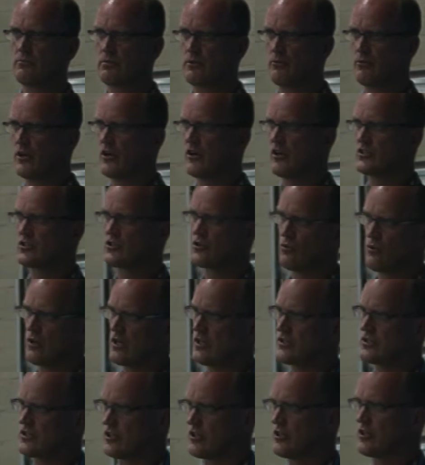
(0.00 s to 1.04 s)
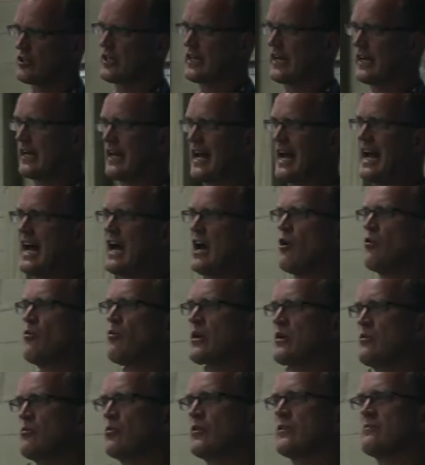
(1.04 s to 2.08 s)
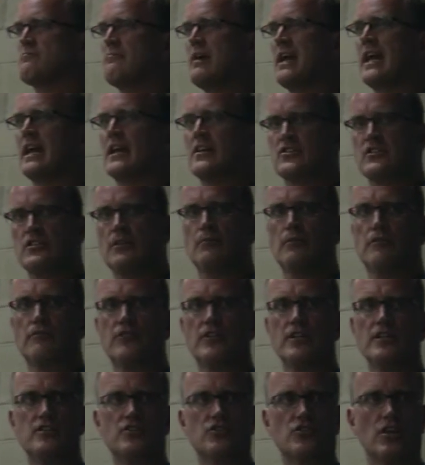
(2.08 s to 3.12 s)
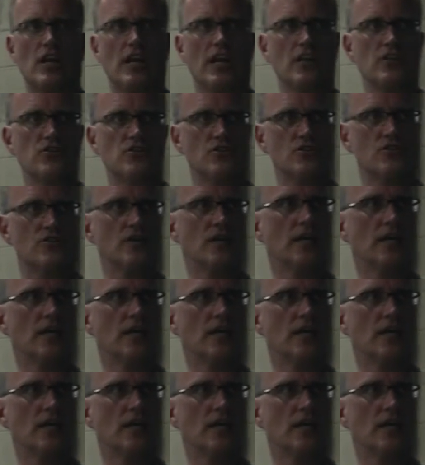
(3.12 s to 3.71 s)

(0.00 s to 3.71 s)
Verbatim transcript: but we also wanted to look at how we would make some of these changes